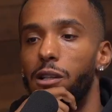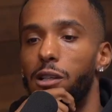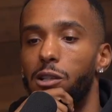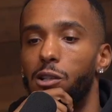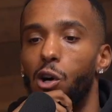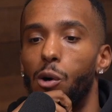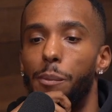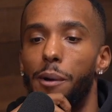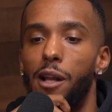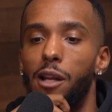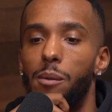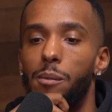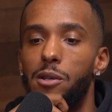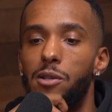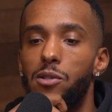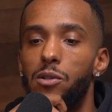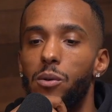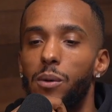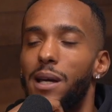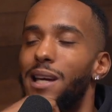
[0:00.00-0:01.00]
are really dope
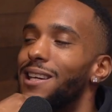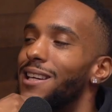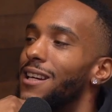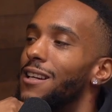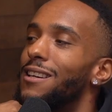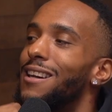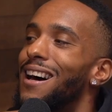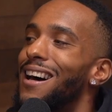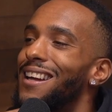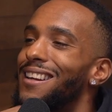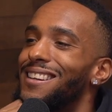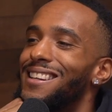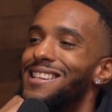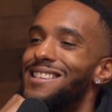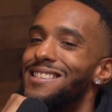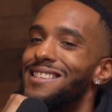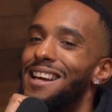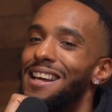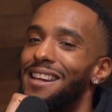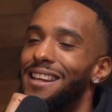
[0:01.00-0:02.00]
elements to it. And
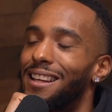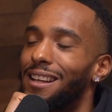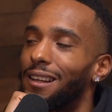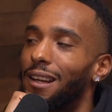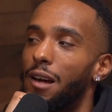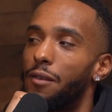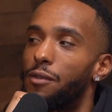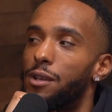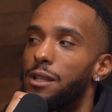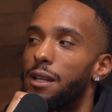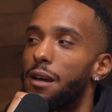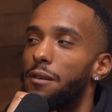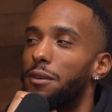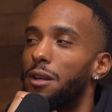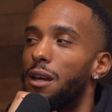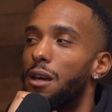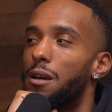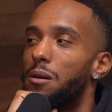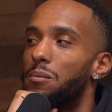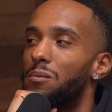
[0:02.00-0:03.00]
it's not like a life or
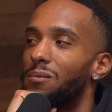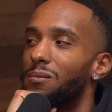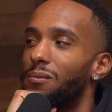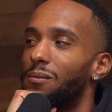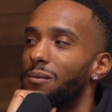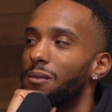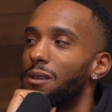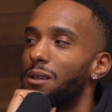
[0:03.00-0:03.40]
death game.